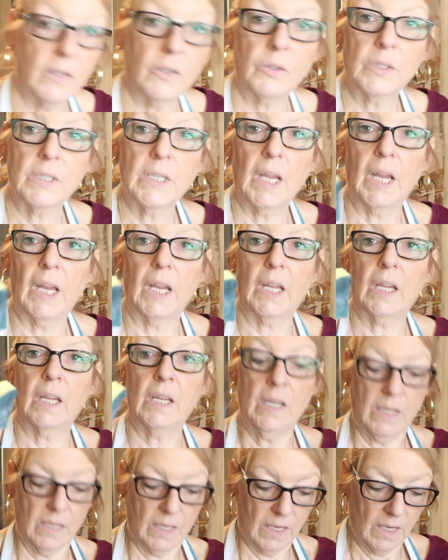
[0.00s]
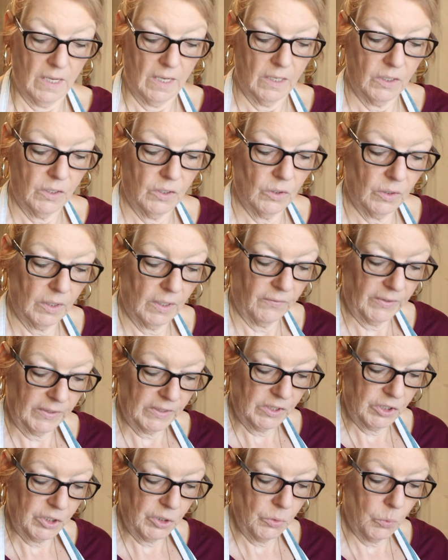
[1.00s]
you take, if
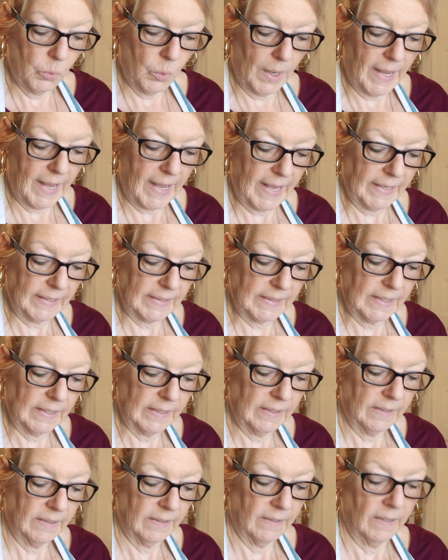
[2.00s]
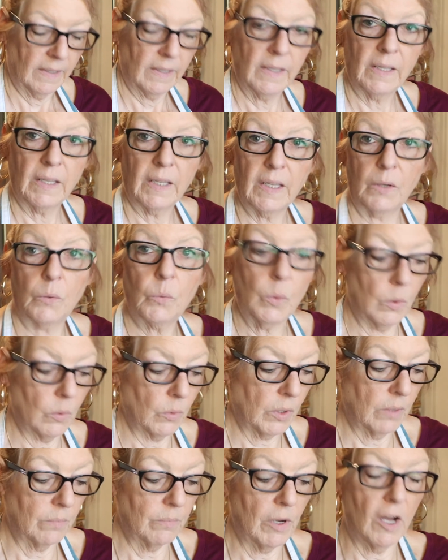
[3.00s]
it's too wet, it
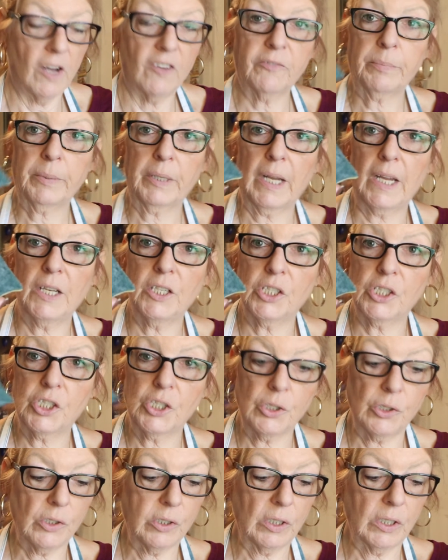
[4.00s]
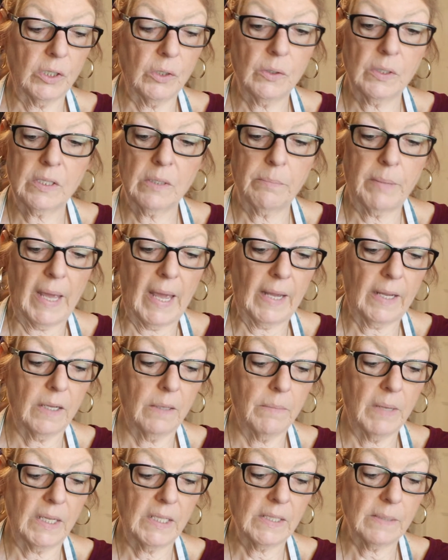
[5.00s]
won't come off, but I just usually use the back
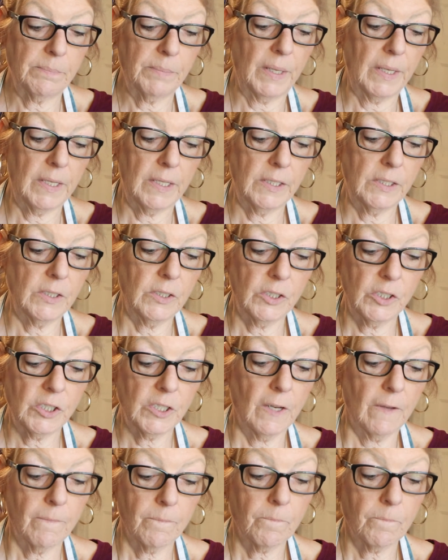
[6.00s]
of my sponge.